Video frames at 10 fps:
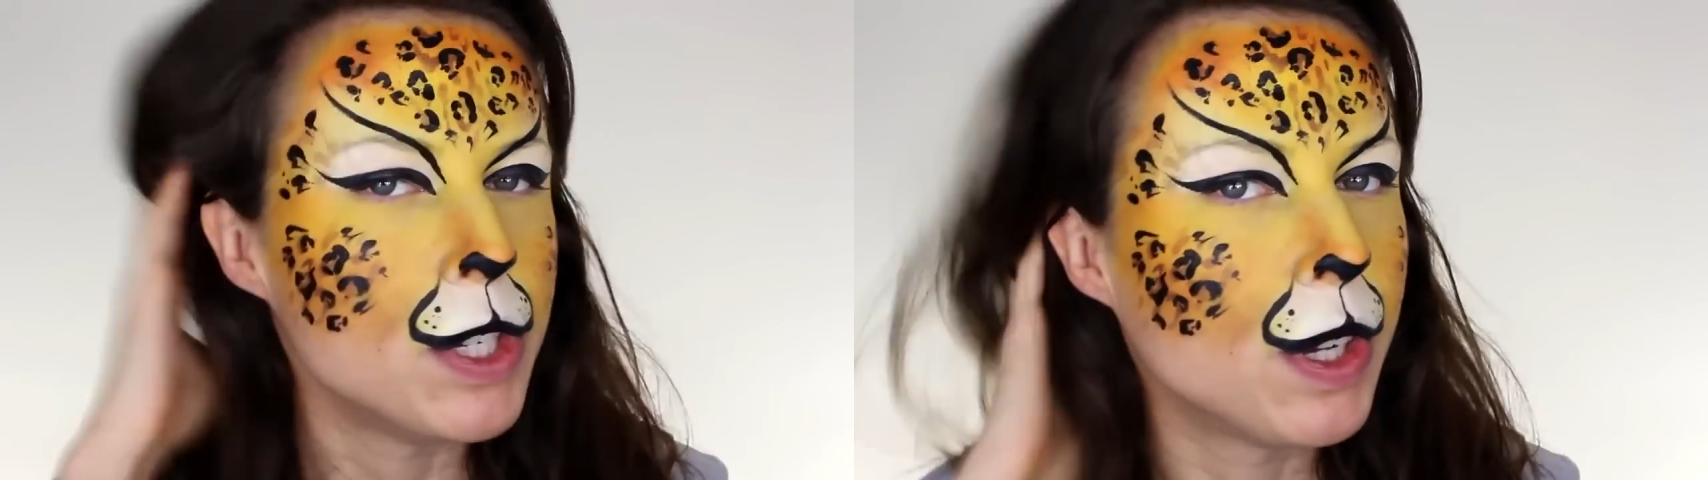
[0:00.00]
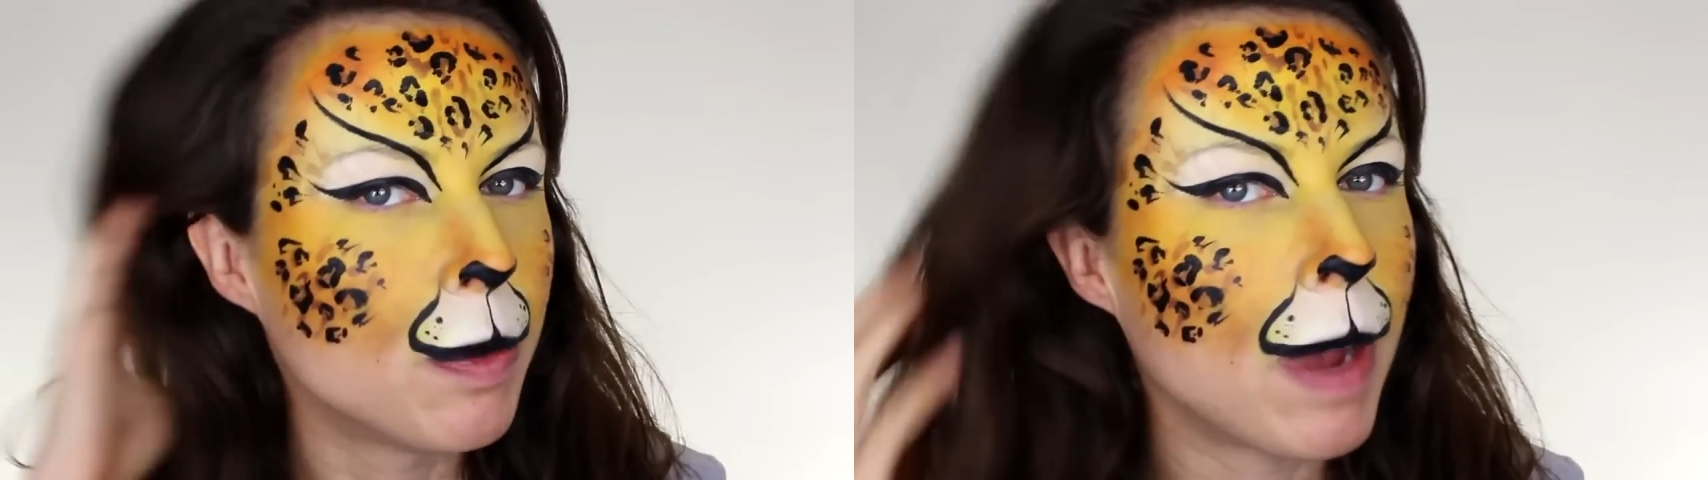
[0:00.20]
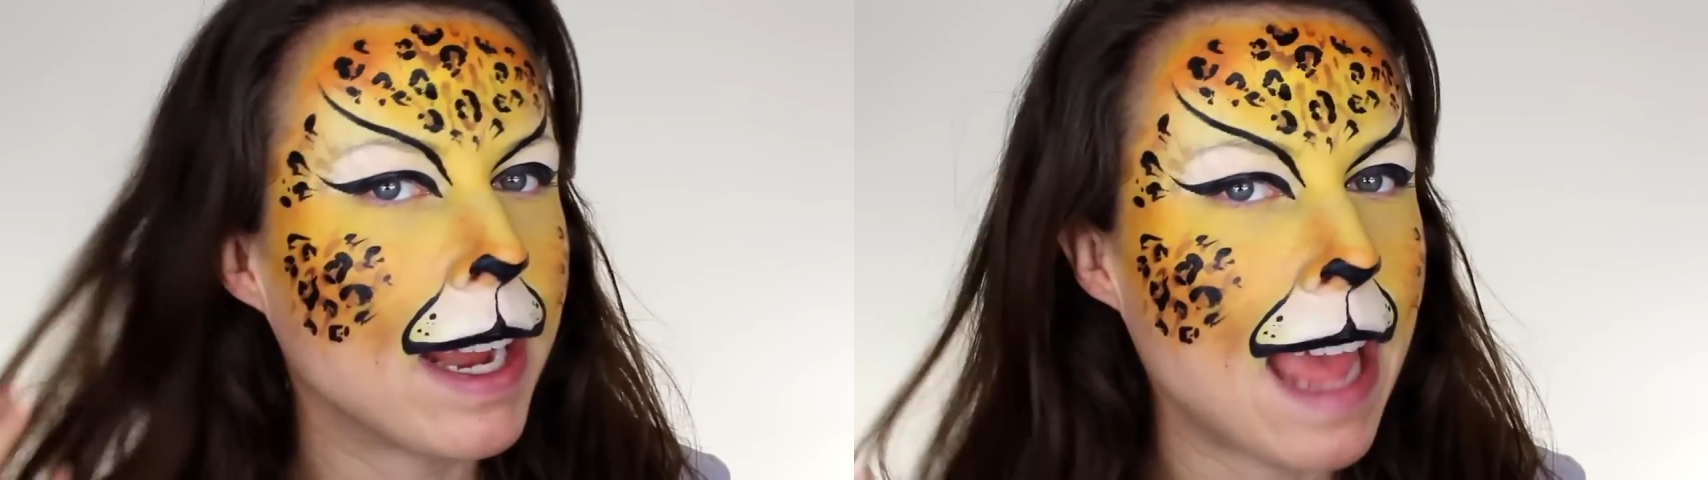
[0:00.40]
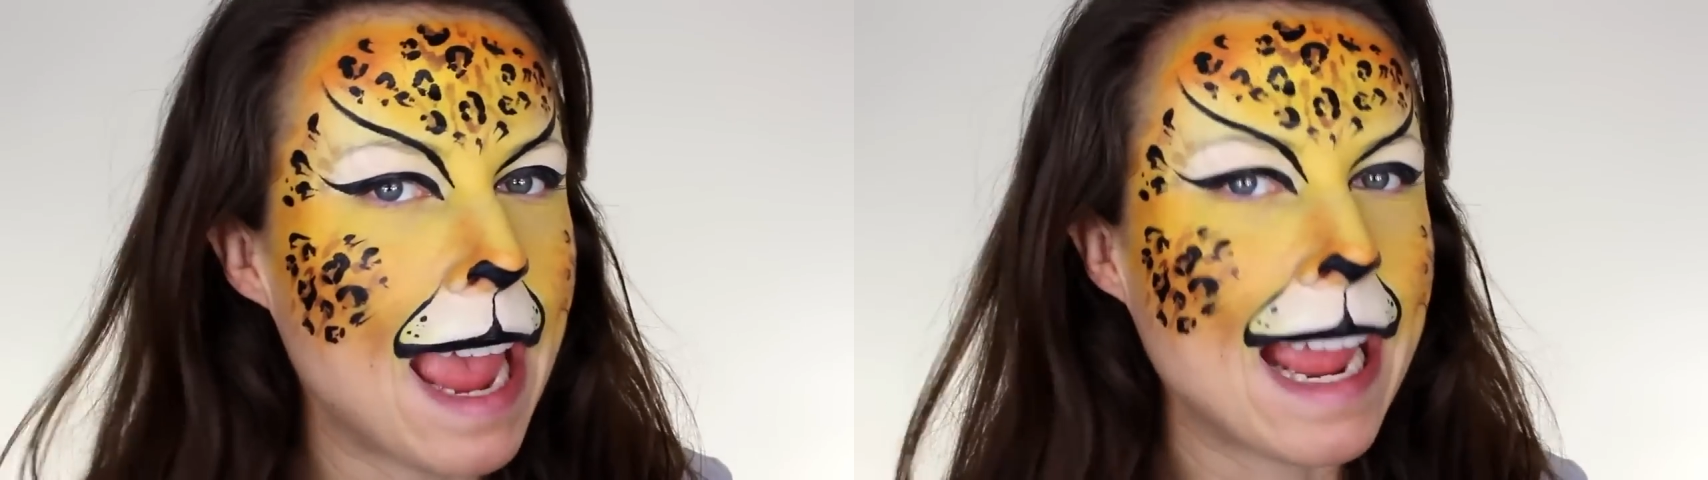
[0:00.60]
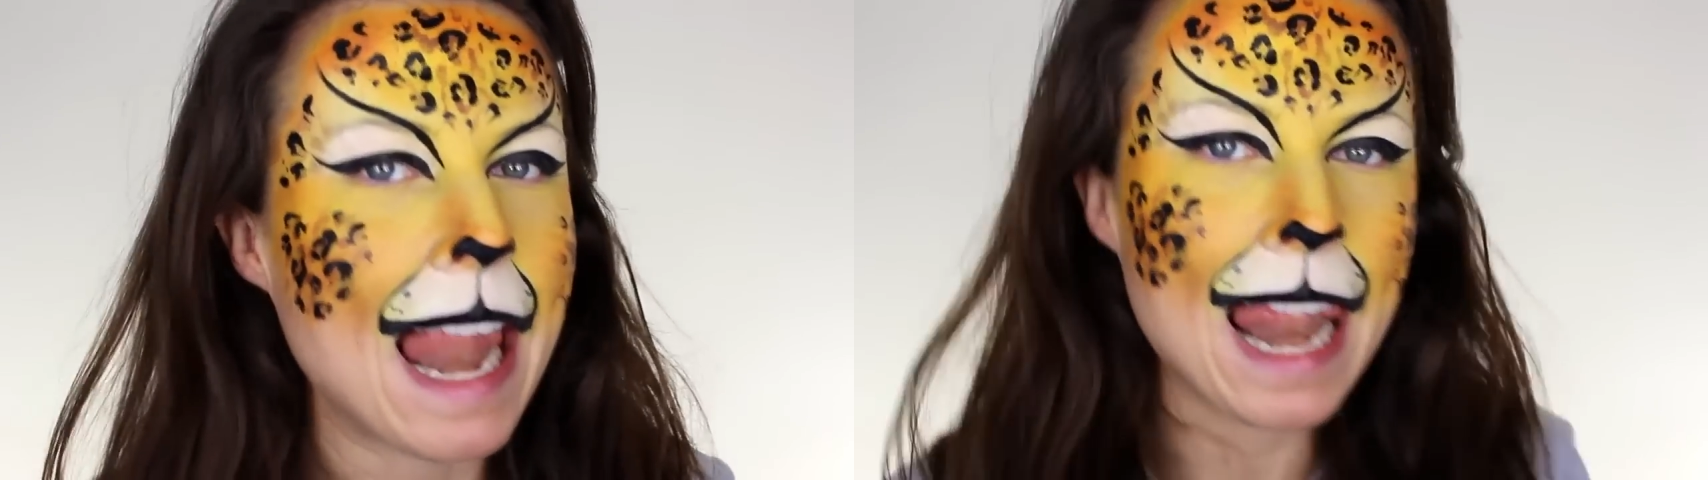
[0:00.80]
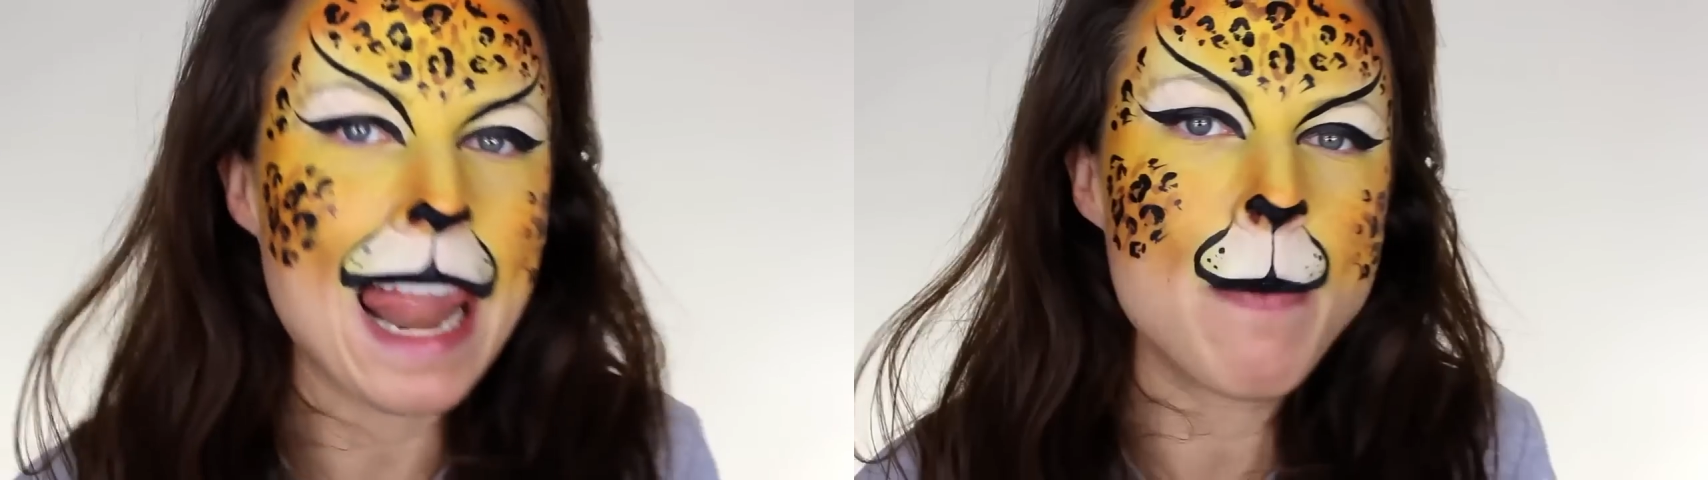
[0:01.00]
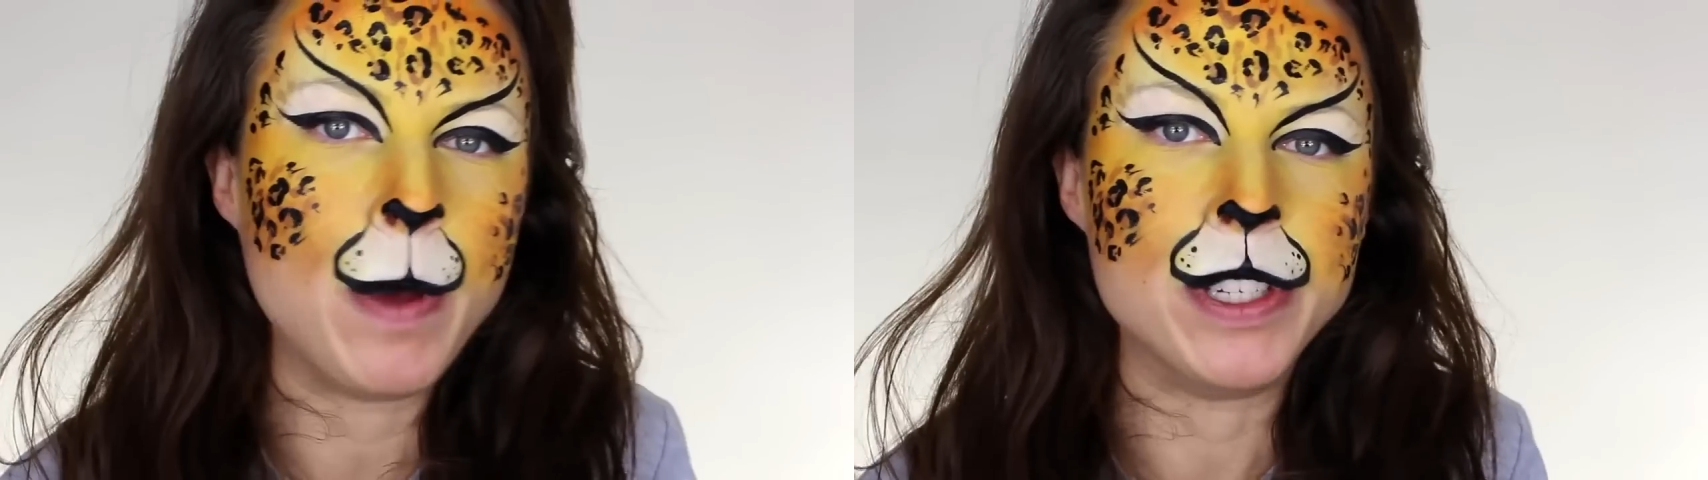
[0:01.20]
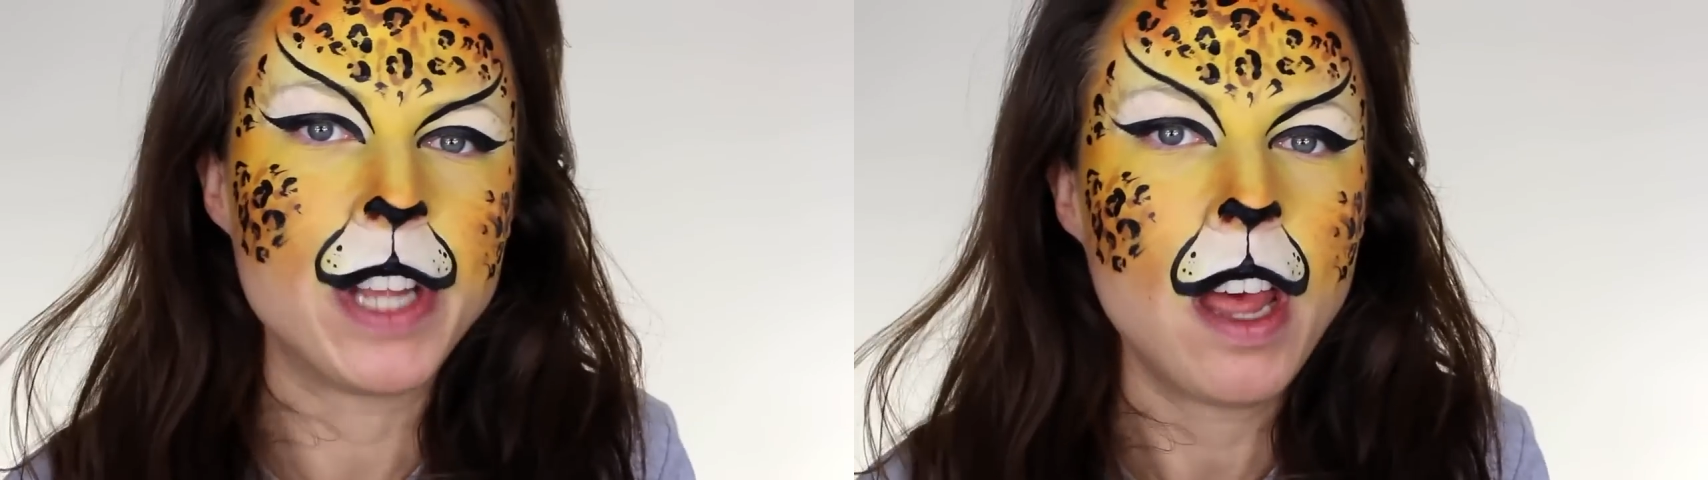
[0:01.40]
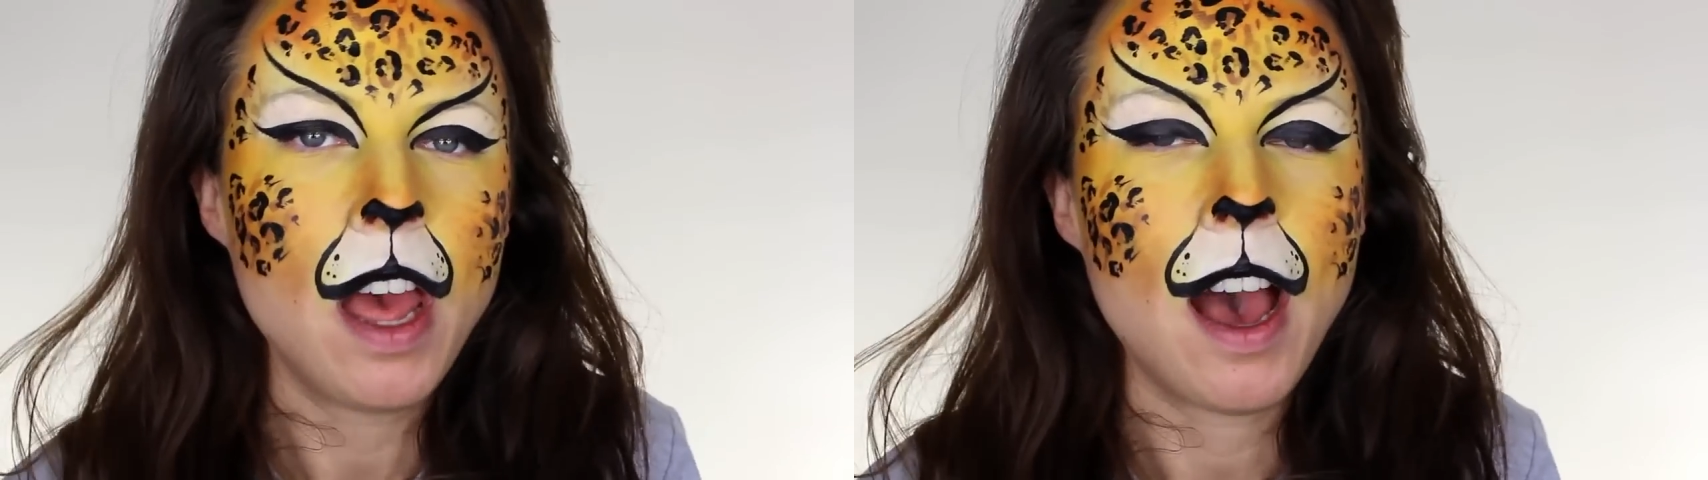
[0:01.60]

which you can paint a leopard.